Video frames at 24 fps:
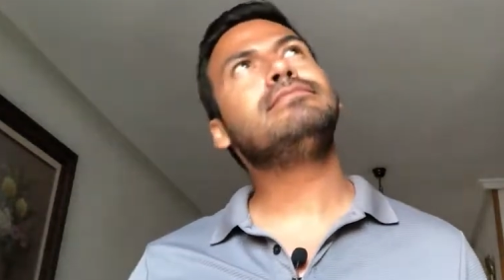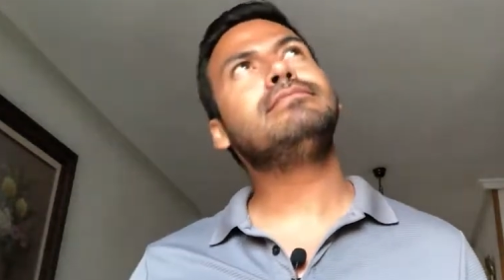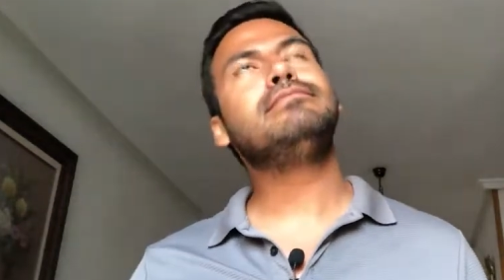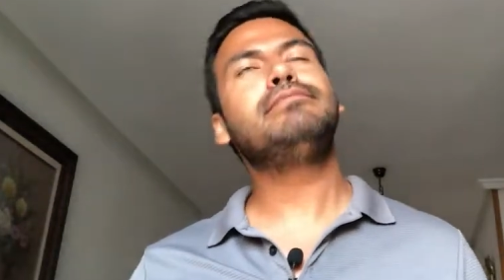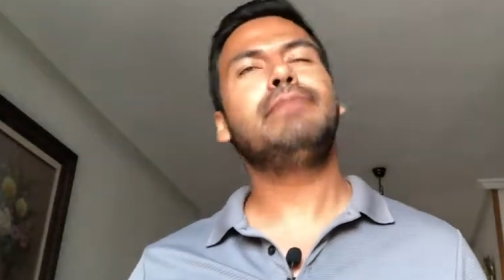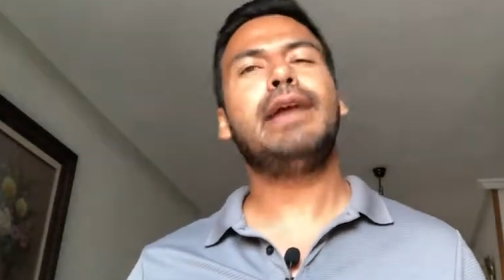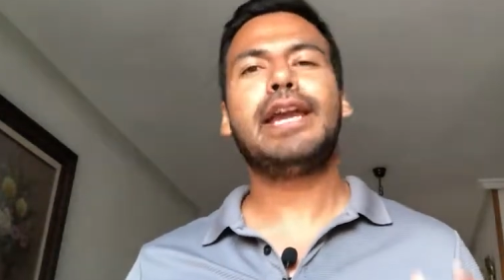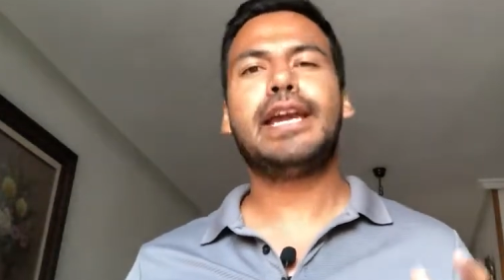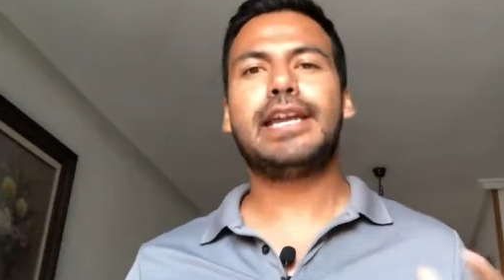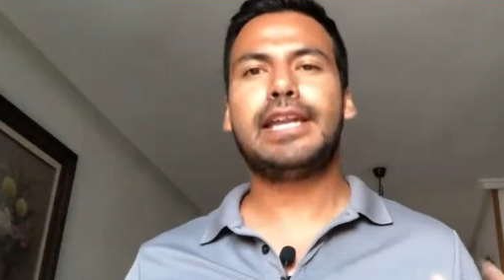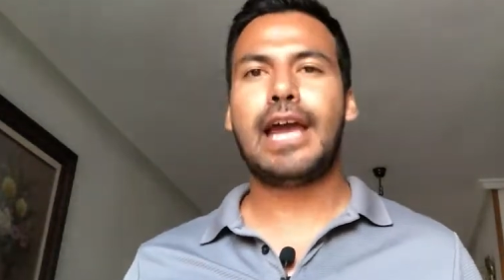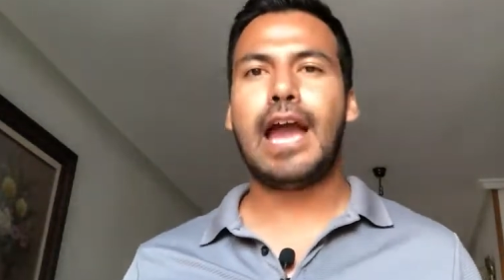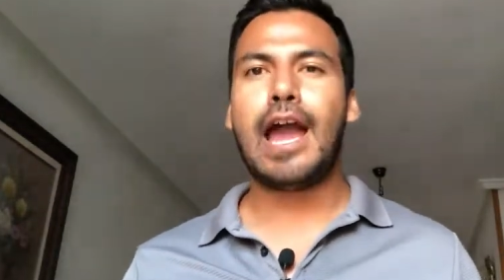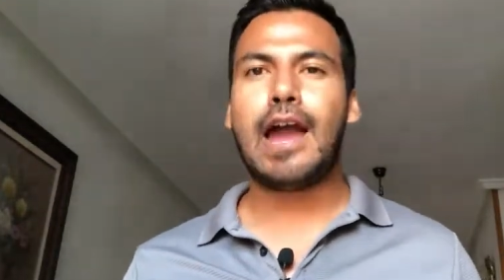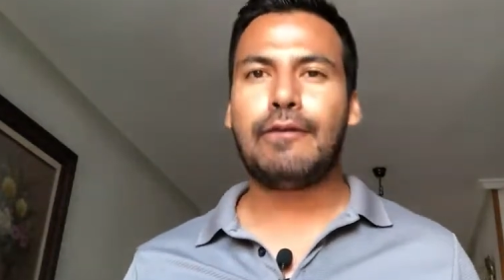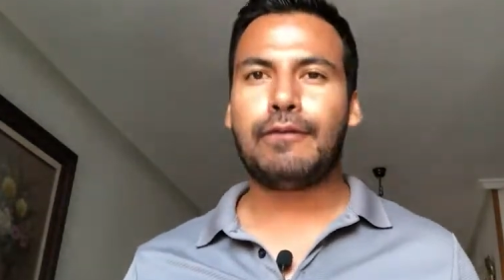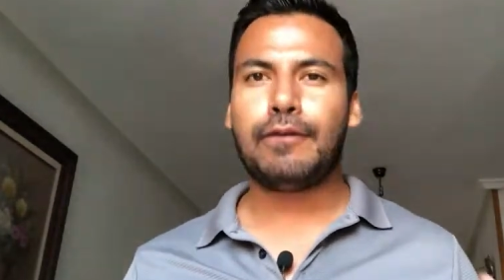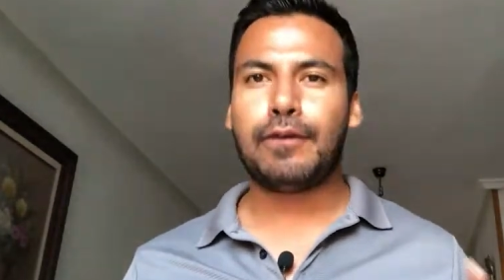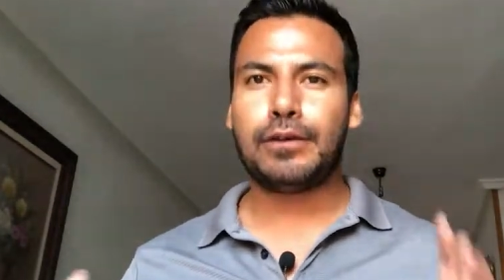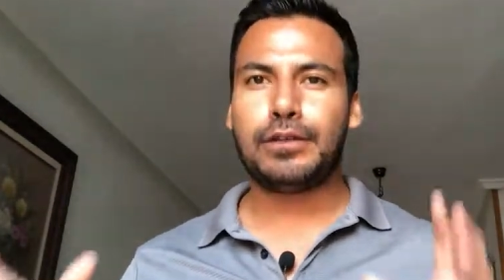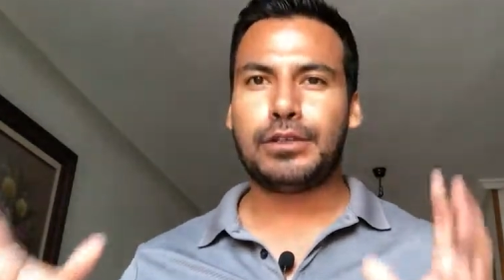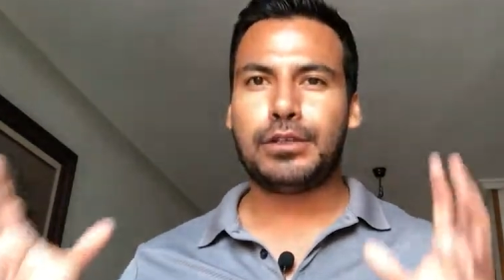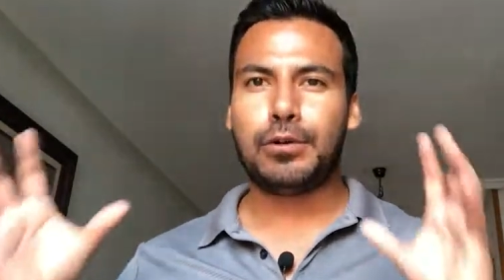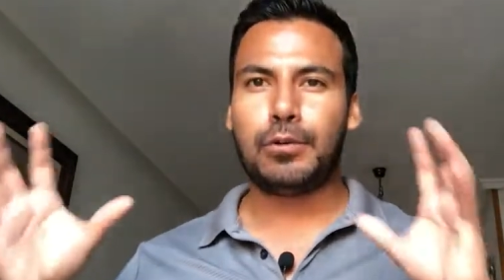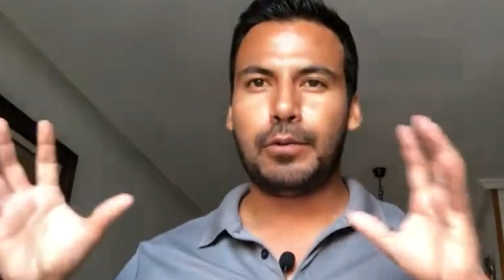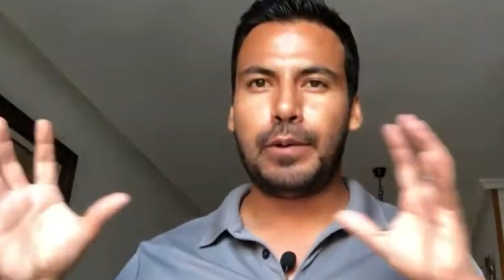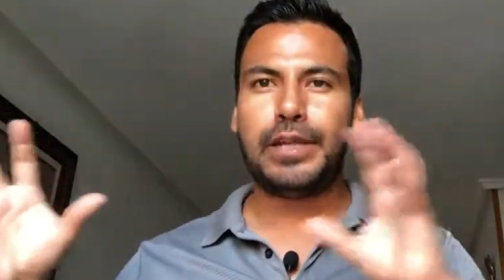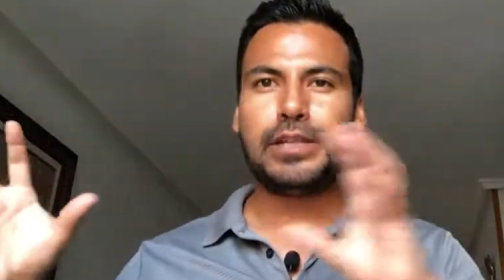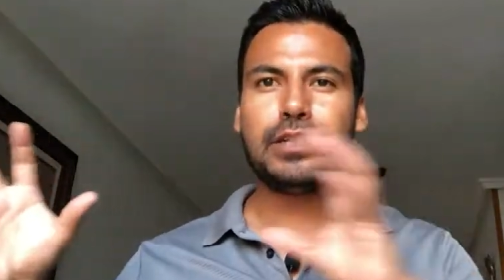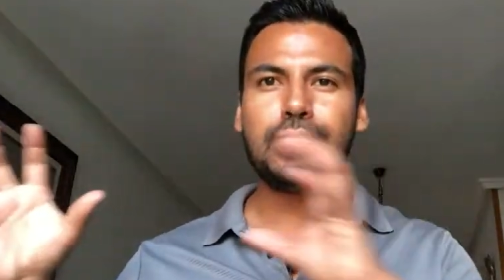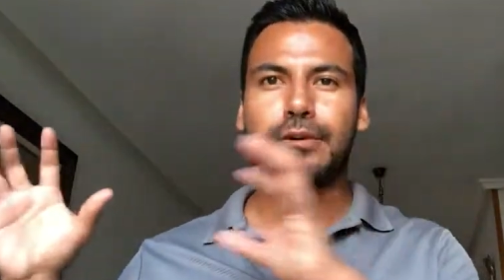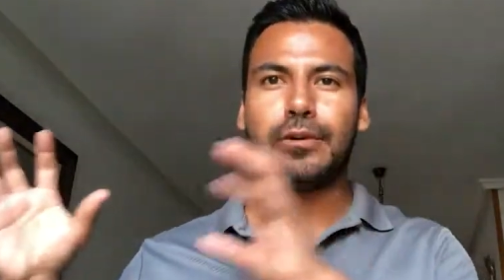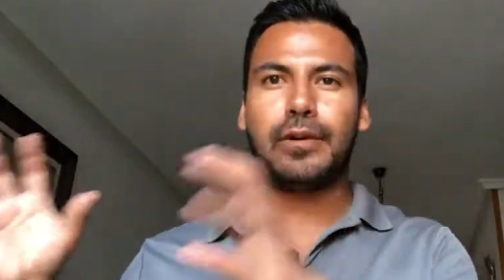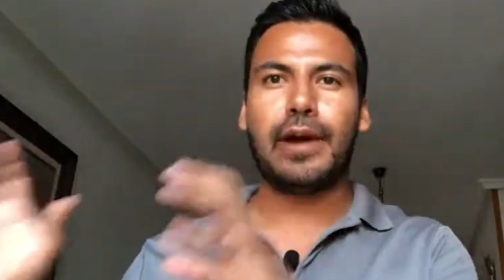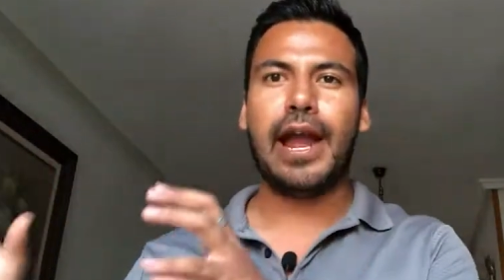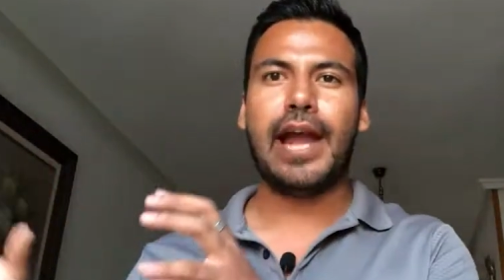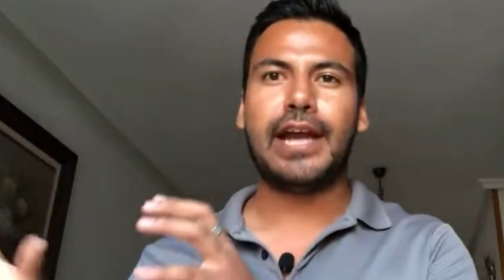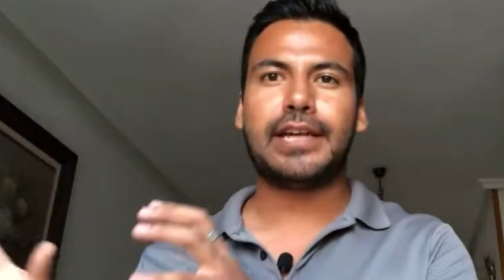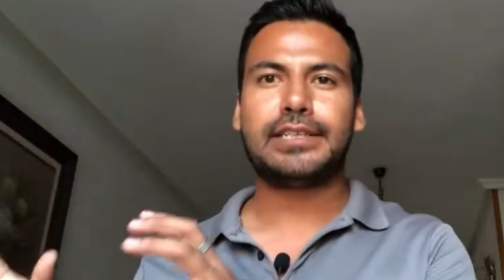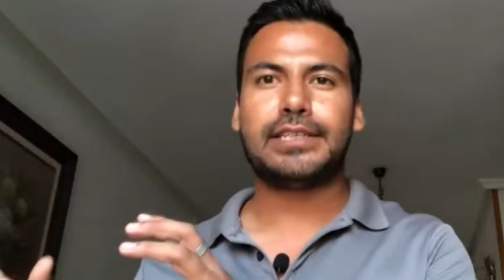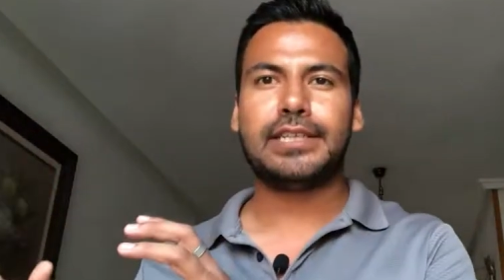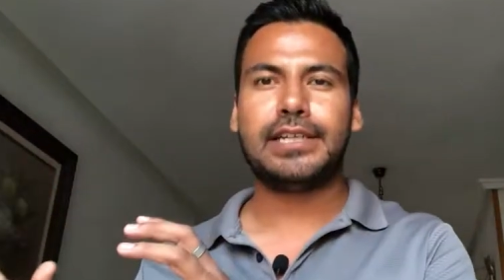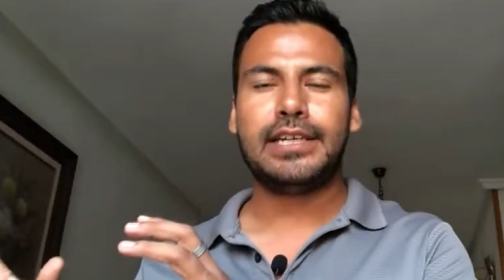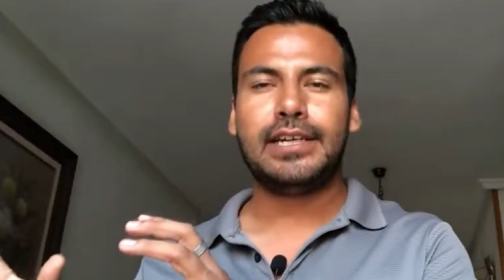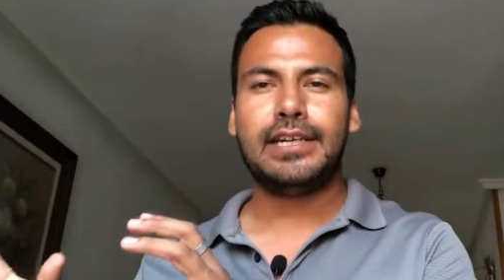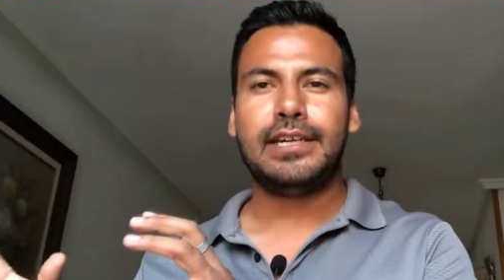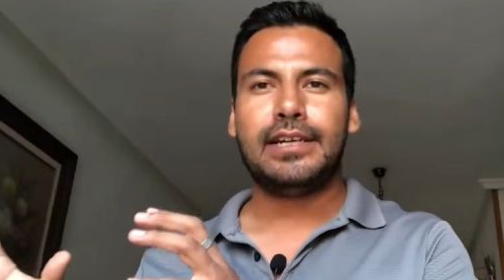make an effort to redirect